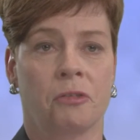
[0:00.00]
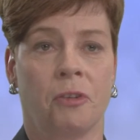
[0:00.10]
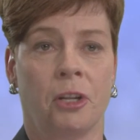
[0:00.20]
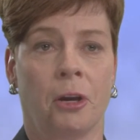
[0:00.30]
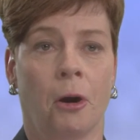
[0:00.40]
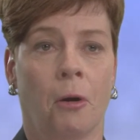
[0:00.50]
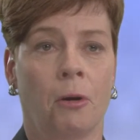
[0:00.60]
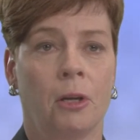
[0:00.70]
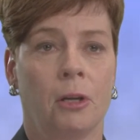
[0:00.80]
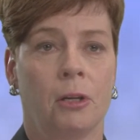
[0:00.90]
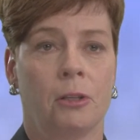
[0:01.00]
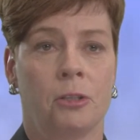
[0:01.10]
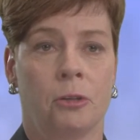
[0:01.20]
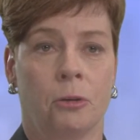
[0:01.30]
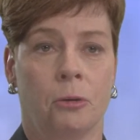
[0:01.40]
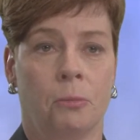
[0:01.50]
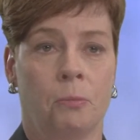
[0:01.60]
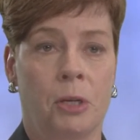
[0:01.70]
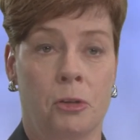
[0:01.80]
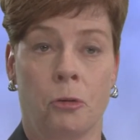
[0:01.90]
this video to
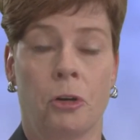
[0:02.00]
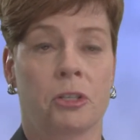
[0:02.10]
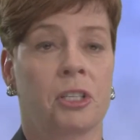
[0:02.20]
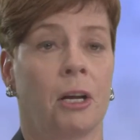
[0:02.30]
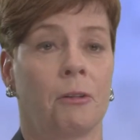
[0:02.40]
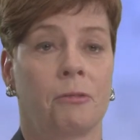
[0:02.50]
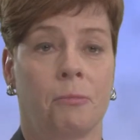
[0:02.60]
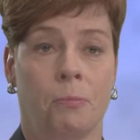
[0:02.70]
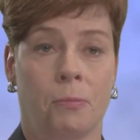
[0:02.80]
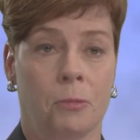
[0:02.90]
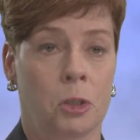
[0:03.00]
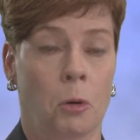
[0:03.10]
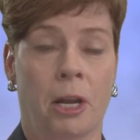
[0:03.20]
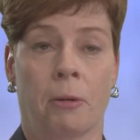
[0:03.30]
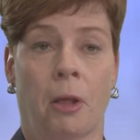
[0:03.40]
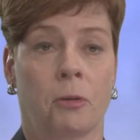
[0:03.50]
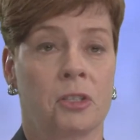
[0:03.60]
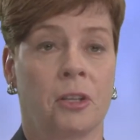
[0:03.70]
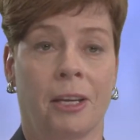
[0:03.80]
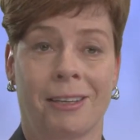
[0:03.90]
be true to yourself, don't care what
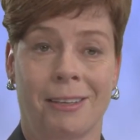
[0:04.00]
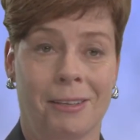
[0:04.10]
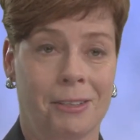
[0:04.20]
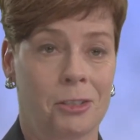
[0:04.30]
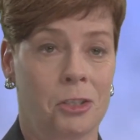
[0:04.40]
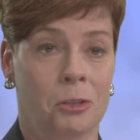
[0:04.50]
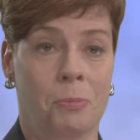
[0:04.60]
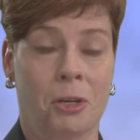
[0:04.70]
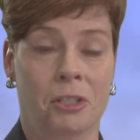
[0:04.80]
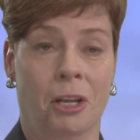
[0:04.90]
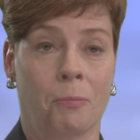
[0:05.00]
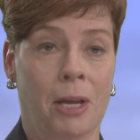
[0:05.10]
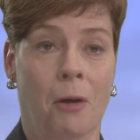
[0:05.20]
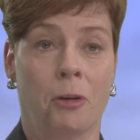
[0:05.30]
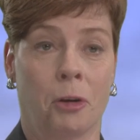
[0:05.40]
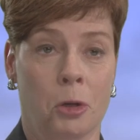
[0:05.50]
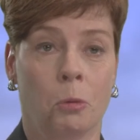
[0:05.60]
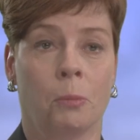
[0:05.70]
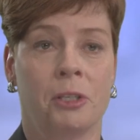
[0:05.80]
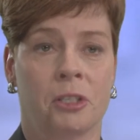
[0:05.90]
others think, just be yourself, be out there, and you
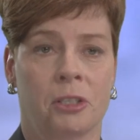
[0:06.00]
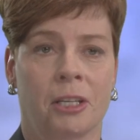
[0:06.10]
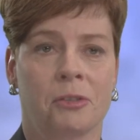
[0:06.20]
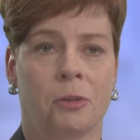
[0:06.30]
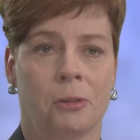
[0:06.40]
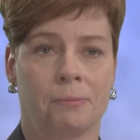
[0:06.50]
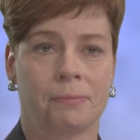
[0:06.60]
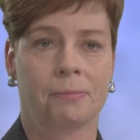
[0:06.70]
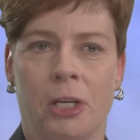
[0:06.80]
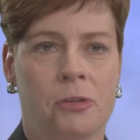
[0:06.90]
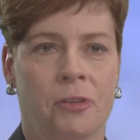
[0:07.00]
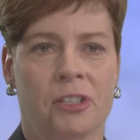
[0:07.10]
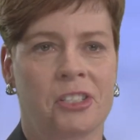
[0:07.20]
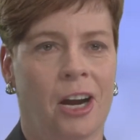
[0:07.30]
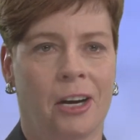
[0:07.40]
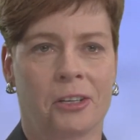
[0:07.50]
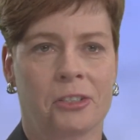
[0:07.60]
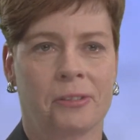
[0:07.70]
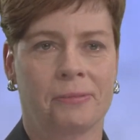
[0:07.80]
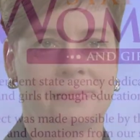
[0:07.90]
will be successful. Reach for the stars.